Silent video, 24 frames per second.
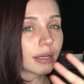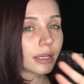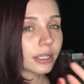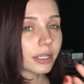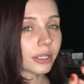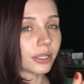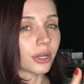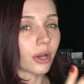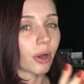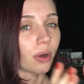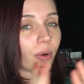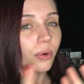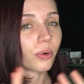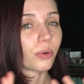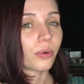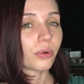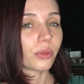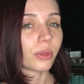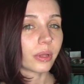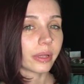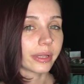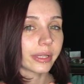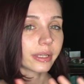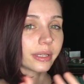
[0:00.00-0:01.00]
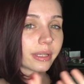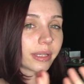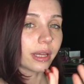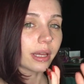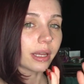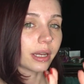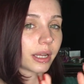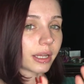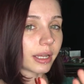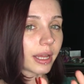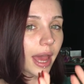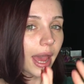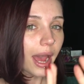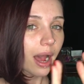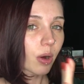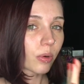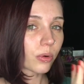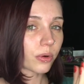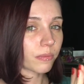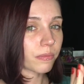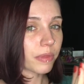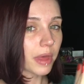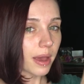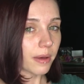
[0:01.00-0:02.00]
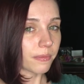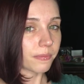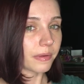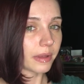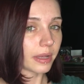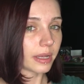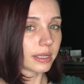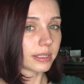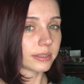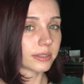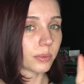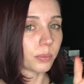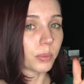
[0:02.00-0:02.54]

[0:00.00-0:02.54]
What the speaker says: you know, like getting out of that phase,